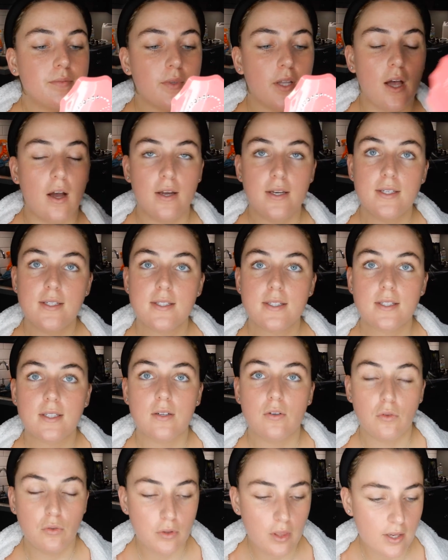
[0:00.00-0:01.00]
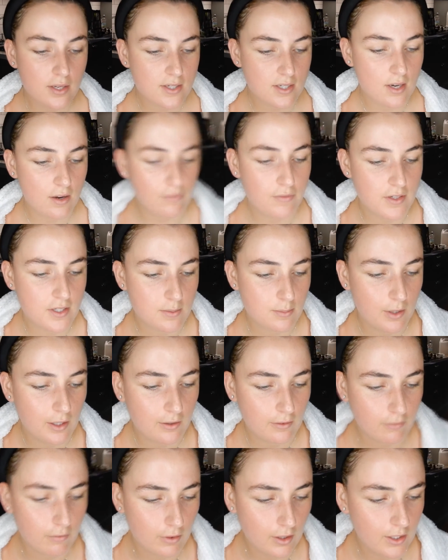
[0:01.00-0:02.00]
Nice. All this stuff is
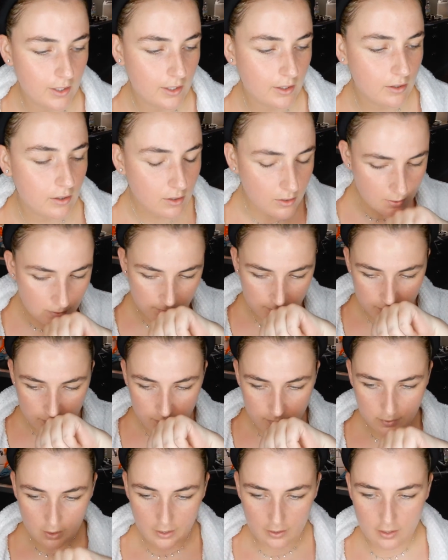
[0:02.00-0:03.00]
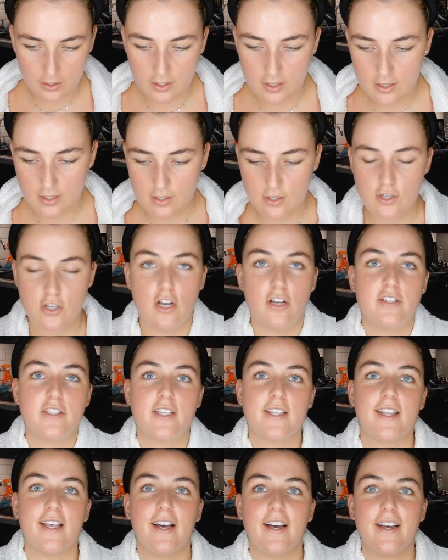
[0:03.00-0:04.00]
smelling really good. I think it's
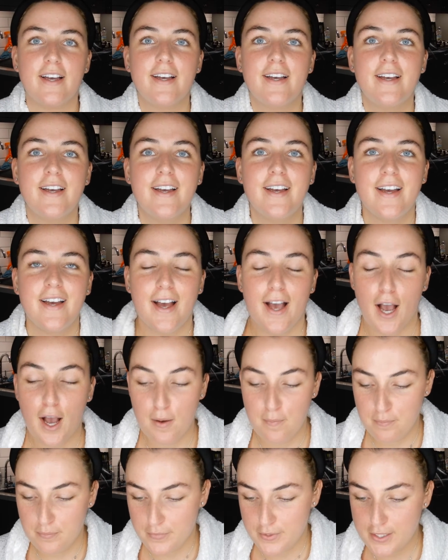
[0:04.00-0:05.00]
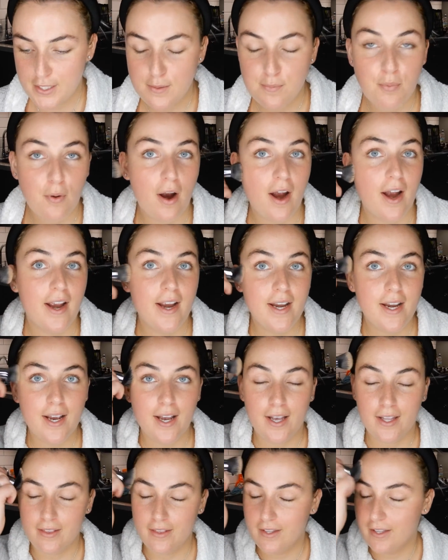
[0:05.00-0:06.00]
just the spray
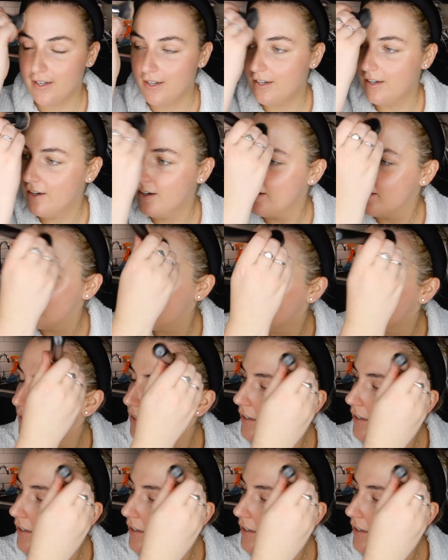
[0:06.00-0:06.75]
and the